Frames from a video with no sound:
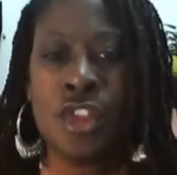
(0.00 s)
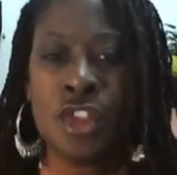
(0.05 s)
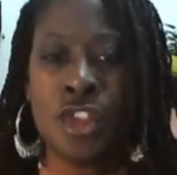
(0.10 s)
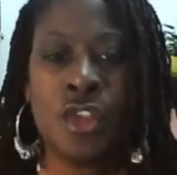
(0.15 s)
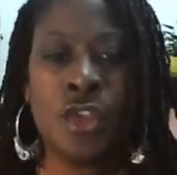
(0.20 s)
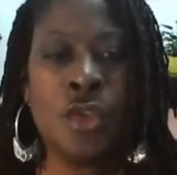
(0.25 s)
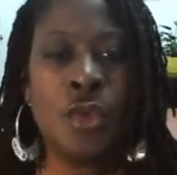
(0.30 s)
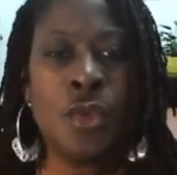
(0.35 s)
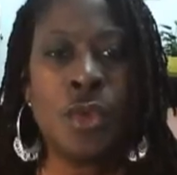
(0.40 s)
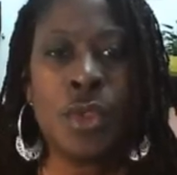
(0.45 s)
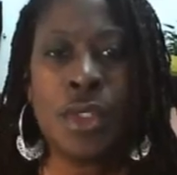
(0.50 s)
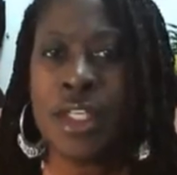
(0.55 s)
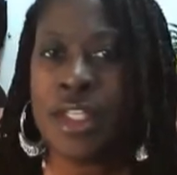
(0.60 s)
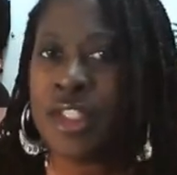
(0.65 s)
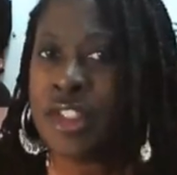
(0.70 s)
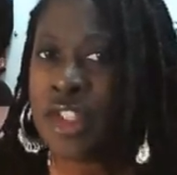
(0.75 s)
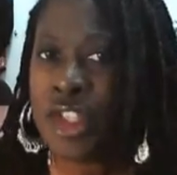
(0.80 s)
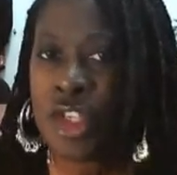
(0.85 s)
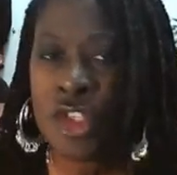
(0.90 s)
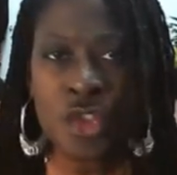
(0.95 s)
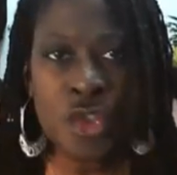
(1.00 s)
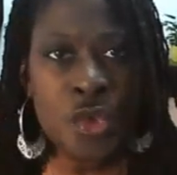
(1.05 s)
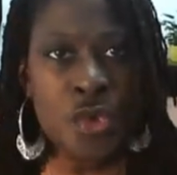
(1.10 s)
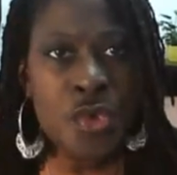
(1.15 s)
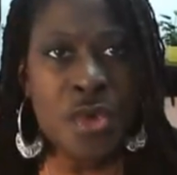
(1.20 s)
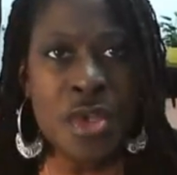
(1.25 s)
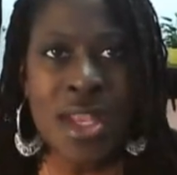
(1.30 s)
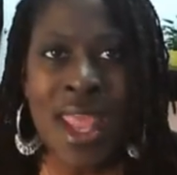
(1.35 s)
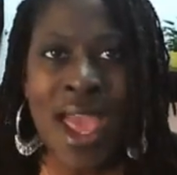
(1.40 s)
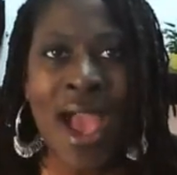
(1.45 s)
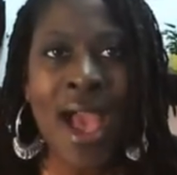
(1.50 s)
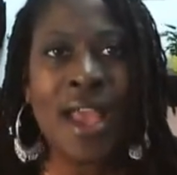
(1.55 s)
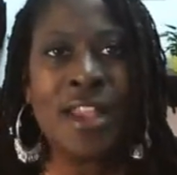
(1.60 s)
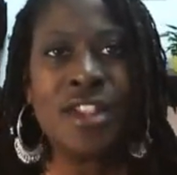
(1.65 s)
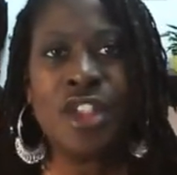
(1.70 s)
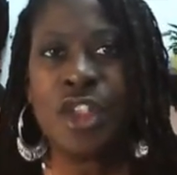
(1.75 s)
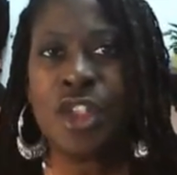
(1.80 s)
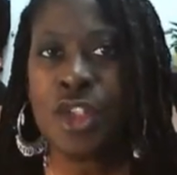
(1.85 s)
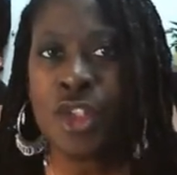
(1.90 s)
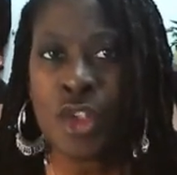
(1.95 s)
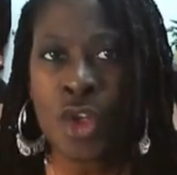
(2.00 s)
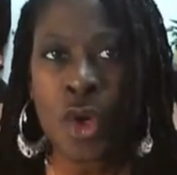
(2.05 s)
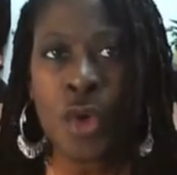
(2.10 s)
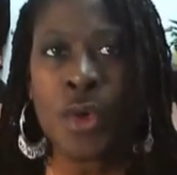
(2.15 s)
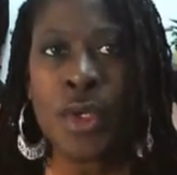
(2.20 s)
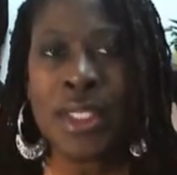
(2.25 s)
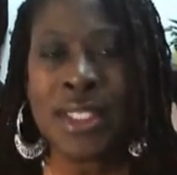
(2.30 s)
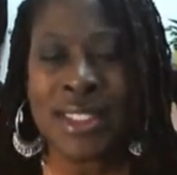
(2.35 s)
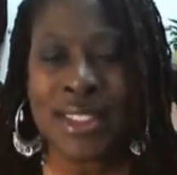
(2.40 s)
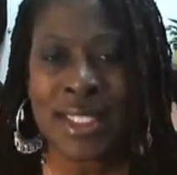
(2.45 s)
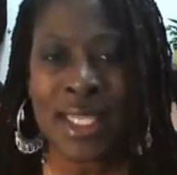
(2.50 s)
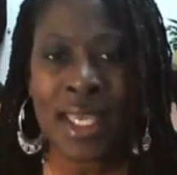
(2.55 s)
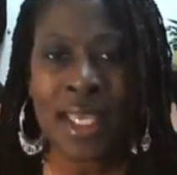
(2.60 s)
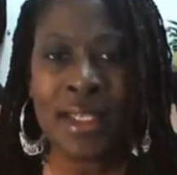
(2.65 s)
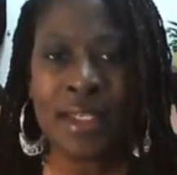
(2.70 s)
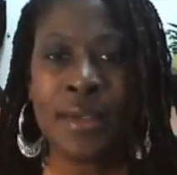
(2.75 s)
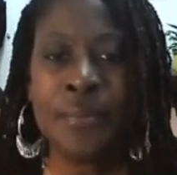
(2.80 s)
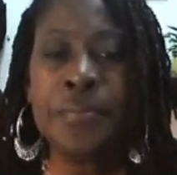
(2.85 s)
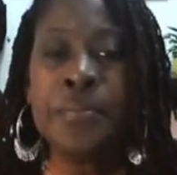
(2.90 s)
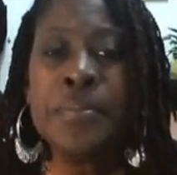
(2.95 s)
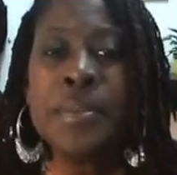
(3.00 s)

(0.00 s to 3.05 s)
to you is do not go in debt.